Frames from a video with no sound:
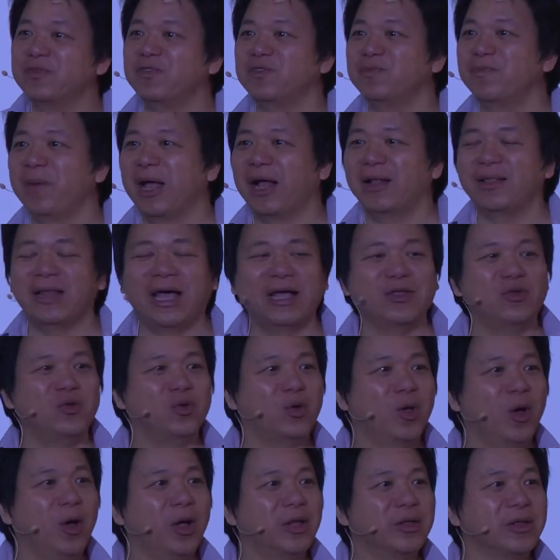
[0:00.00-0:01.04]
smell like to
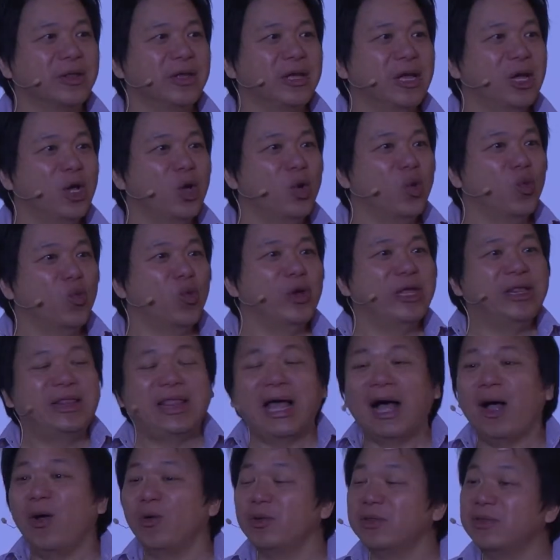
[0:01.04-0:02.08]
God.
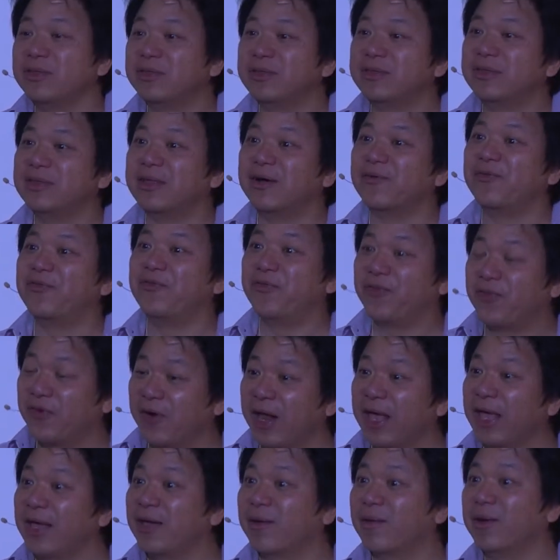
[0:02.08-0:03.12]
Without the
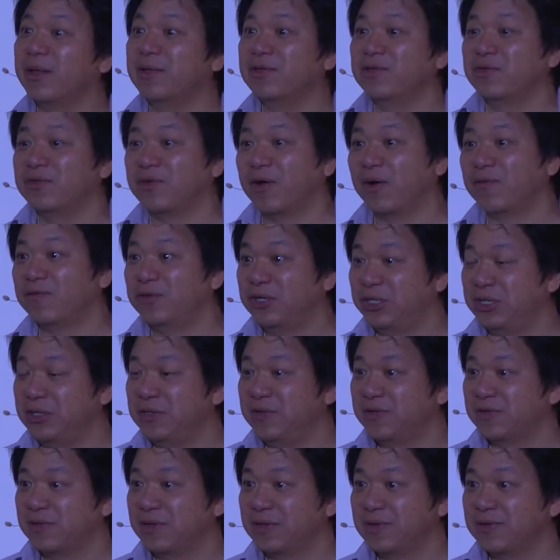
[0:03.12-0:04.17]
fragrance of
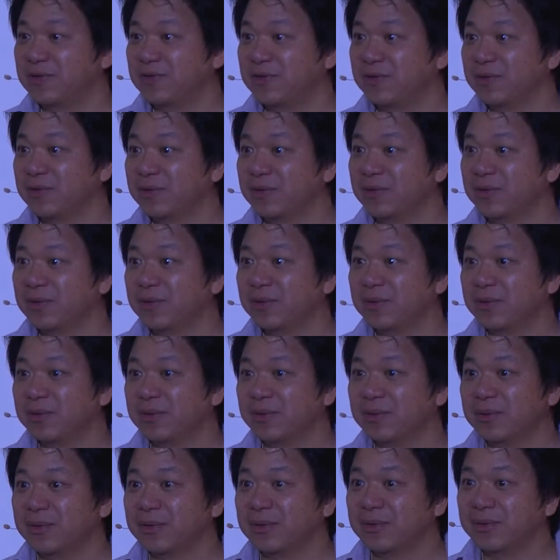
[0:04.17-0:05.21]
Jesus,
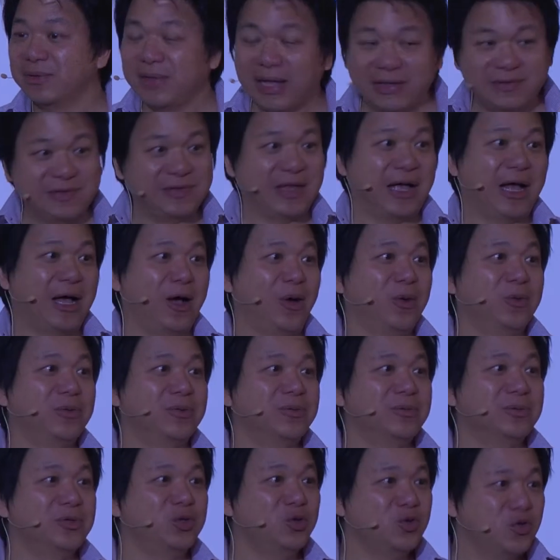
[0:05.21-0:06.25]
that's how
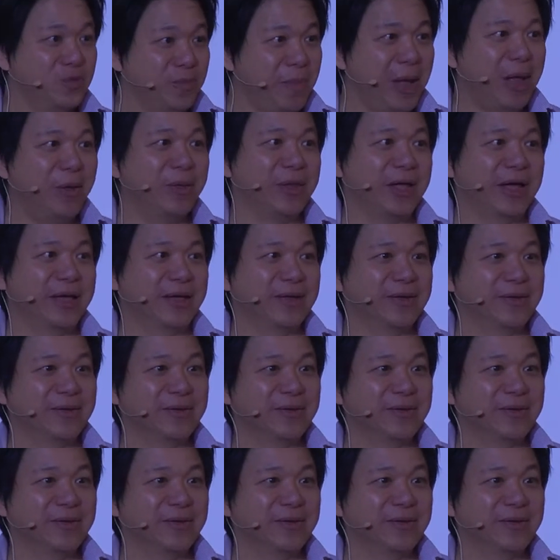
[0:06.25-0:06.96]
you smell like.